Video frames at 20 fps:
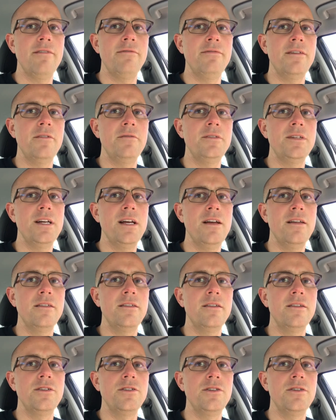
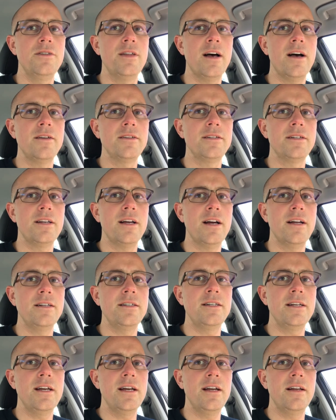15th,
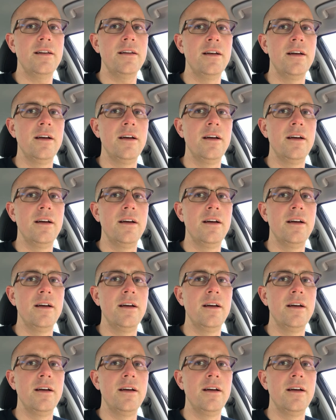2019.